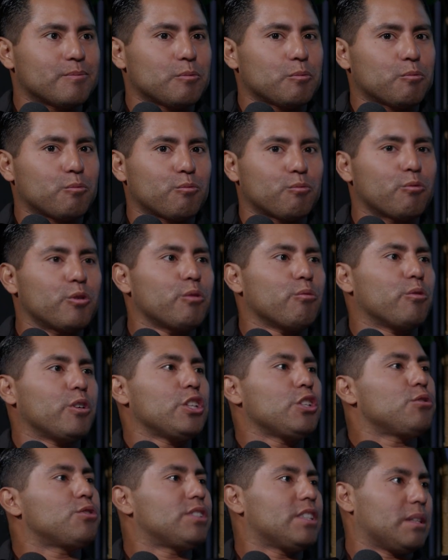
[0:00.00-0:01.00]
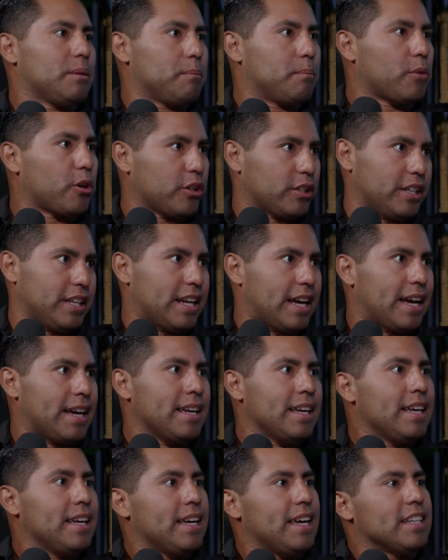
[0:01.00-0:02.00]
where do you see the market at?
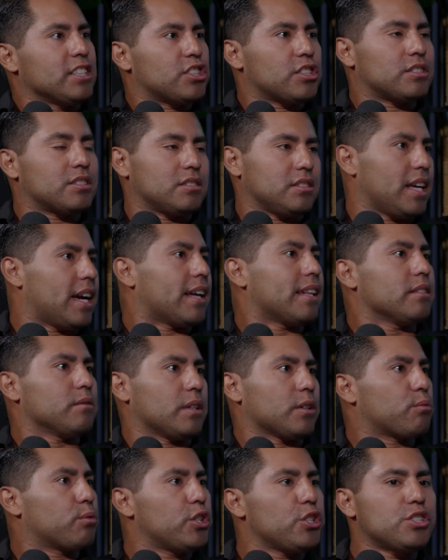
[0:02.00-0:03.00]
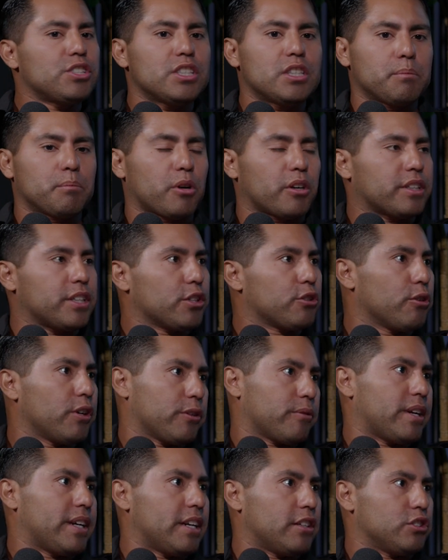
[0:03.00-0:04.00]
And just, where do you see the market
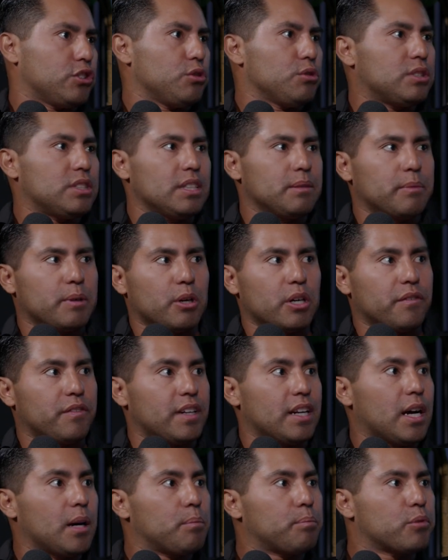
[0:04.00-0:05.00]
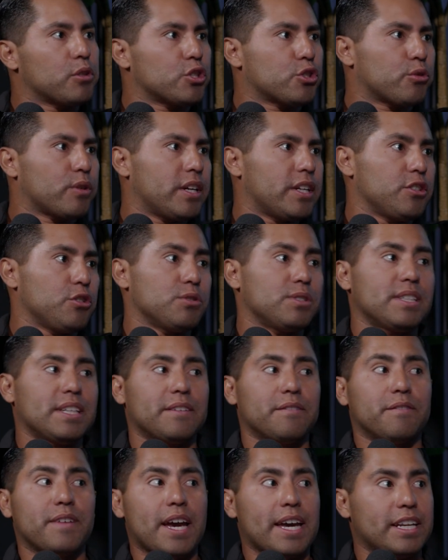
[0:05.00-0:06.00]
going right now? Do you see more of an upward trend? Do you see
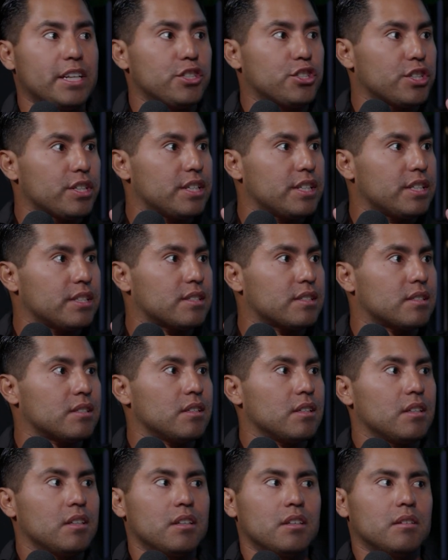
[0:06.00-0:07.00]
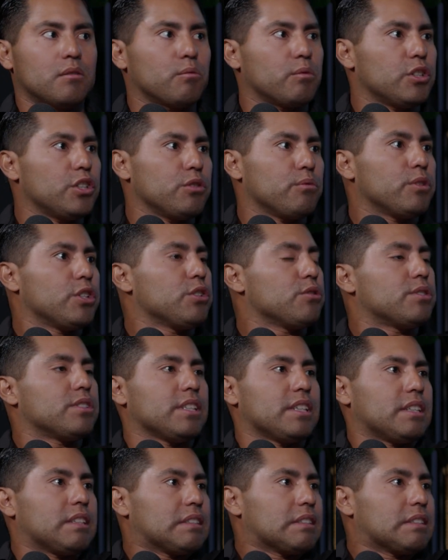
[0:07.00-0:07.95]
advantages? What do you see?